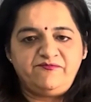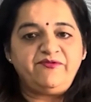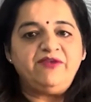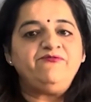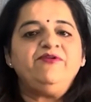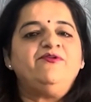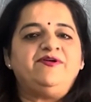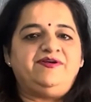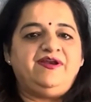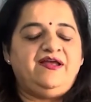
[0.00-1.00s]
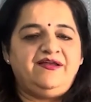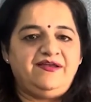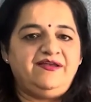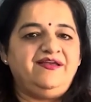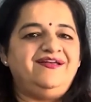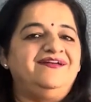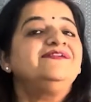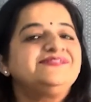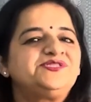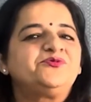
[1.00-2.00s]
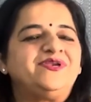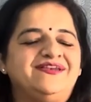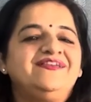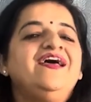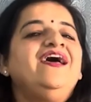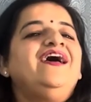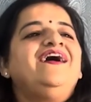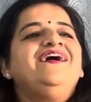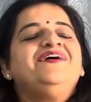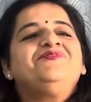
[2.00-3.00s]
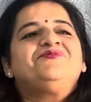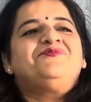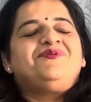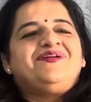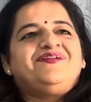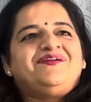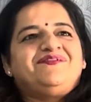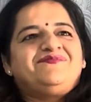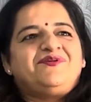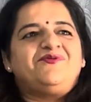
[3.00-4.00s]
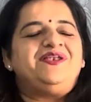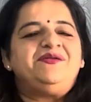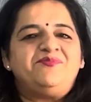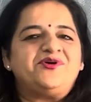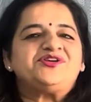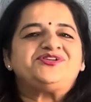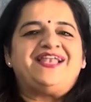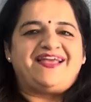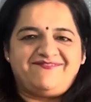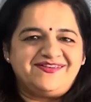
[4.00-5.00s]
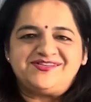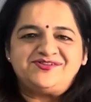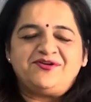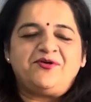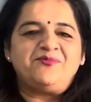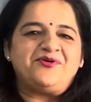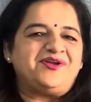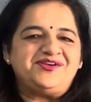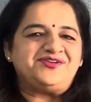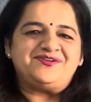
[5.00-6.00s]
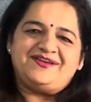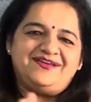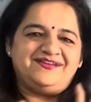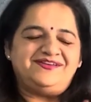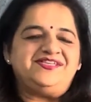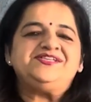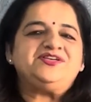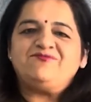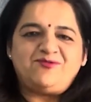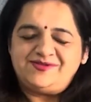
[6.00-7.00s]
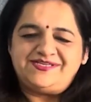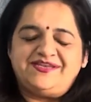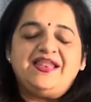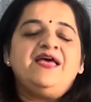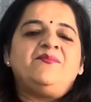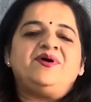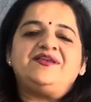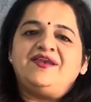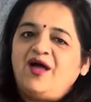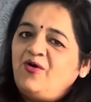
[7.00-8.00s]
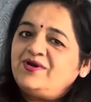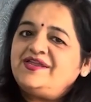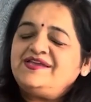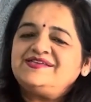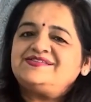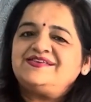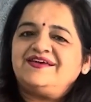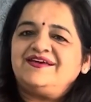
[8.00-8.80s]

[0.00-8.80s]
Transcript: when we were students, only bookish language or bookish teaching was. But nowadays,